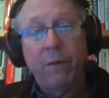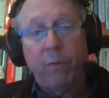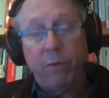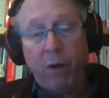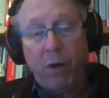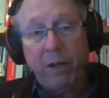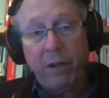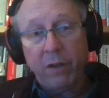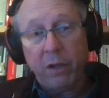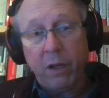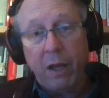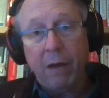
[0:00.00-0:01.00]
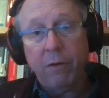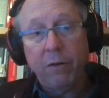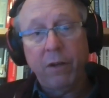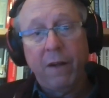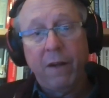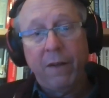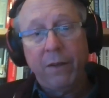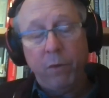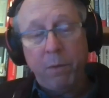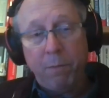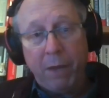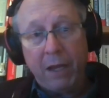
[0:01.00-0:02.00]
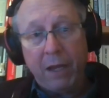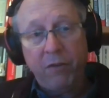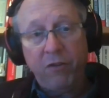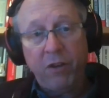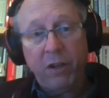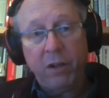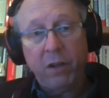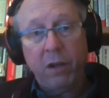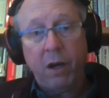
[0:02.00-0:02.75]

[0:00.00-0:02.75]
We run it in the cloud, we manage it.